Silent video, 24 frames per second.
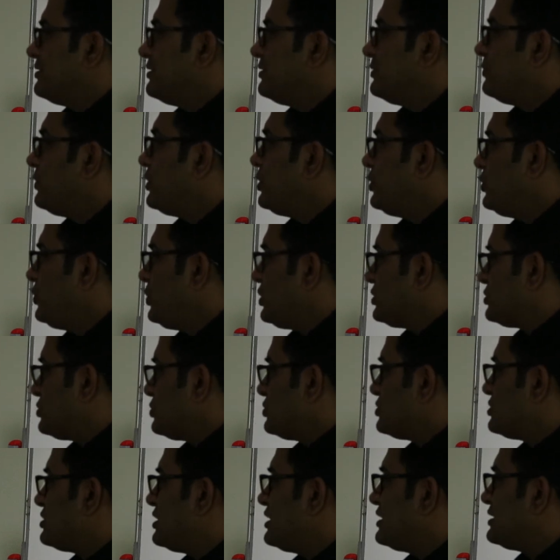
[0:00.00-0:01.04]
What do you
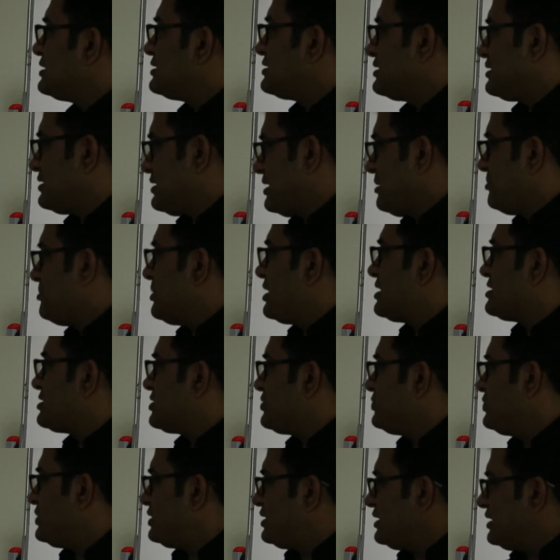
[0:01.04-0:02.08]
associate Scrum Master
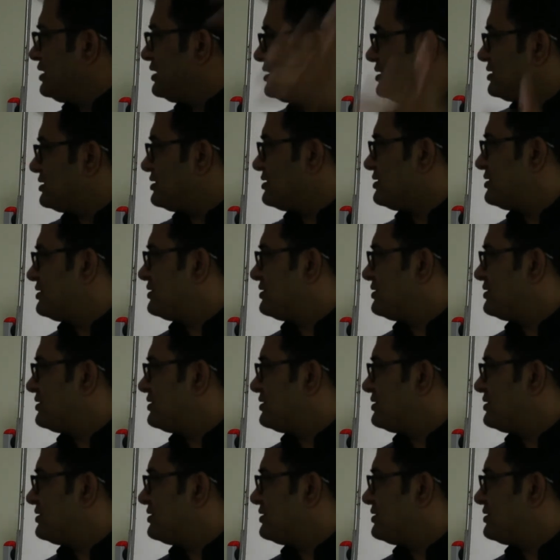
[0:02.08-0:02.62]
with in this?